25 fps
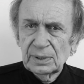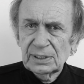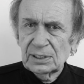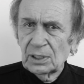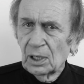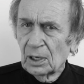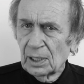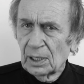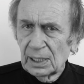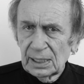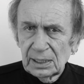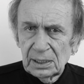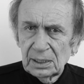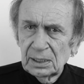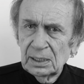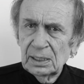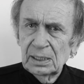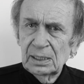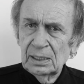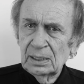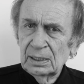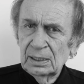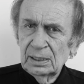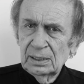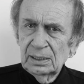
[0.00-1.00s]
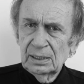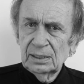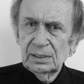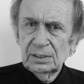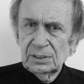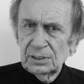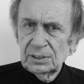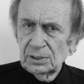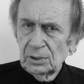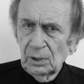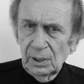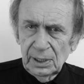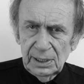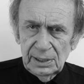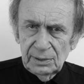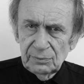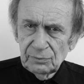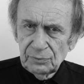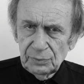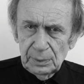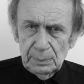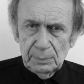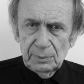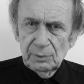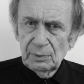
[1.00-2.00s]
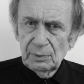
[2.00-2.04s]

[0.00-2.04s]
was art starting from